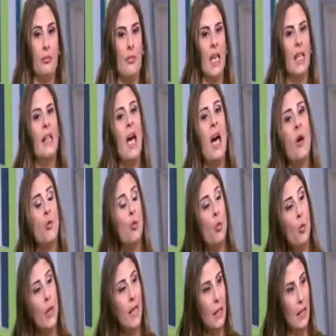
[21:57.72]
And how
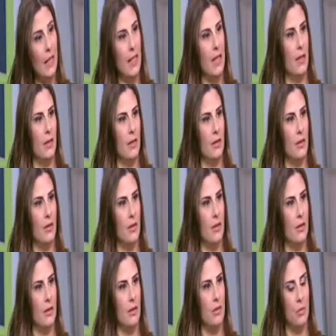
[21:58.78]
quickly
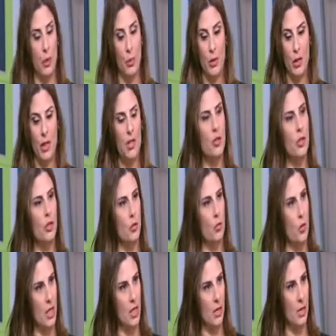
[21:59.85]
the population is
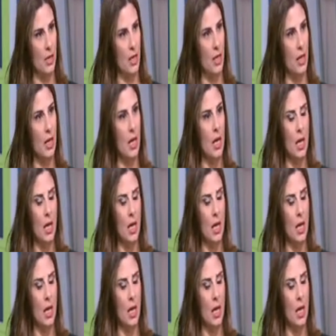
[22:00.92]
rising